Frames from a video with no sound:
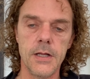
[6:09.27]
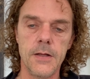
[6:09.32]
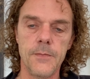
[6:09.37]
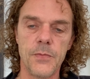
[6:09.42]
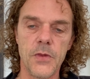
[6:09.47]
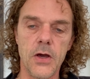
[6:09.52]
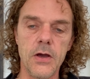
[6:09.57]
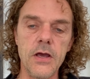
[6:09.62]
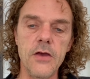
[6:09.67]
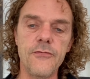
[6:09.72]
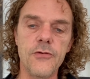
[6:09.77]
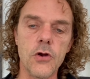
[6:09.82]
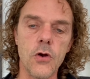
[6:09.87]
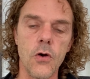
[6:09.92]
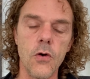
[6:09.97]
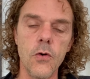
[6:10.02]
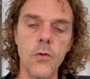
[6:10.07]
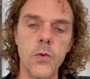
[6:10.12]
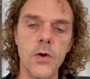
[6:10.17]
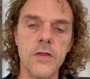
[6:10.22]
Now, if you're
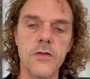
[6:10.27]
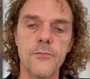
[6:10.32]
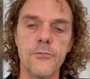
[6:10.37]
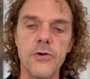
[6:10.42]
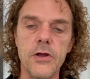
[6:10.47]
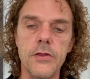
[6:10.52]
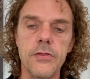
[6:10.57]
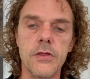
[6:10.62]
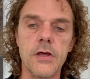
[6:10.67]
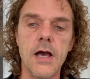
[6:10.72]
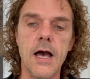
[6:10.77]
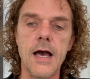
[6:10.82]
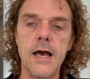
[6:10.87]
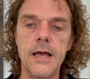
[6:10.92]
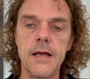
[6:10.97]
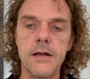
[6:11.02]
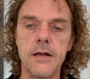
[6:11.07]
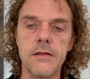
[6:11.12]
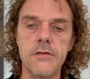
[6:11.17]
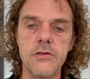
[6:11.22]
always breathing high
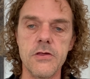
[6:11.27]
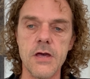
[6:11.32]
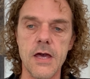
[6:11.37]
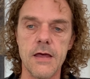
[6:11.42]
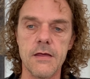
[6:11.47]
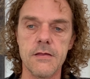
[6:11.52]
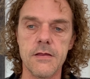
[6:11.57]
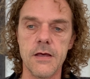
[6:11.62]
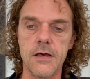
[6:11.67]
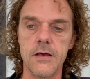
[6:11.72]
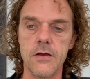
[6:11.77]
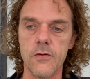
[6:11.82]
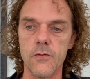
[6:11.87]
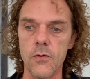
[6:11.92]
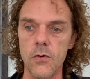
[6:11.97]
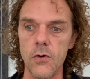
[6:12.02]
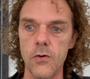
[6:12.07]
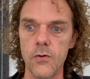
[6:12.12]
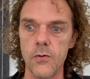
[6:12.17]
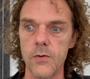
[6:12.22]
in the chest and you're
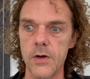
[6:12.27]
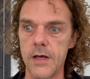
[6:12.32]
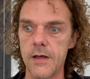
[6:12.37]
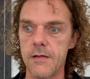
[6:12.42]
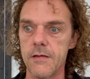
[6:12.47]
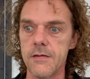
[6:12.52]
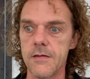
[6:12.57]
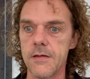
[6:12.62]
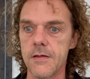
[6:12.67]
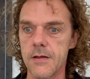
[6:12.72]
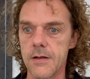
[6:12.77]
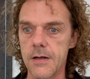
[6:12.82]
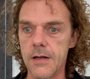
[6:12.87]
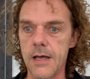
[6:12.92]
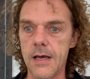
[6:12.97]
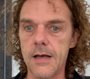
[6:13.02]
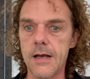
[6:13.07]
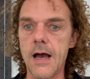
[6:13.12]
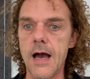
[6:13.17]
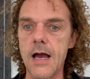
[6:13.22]
always
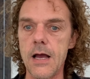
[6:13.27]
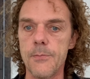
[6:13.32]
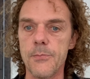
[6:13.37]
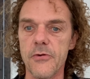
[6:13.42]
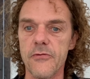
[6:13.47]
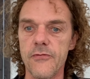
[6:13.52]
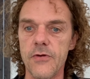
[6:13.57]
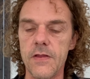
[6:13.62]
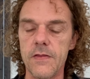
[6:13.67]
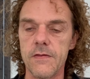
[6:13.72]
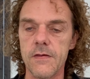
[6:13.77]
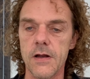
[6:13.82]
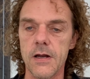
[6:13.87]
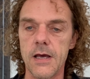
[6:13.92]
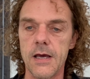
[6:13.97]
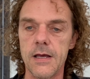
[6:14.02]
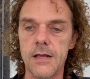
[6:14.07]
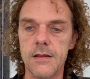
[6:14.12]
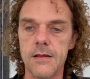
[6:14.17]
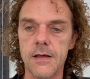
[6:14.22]
like
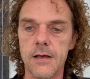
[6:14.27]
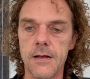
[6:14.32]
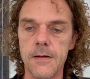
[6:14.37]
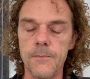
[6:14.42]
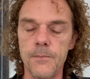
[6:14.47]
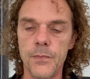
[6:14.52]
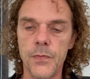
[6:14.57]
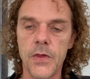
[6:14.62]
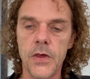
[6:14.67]
hyperventilating,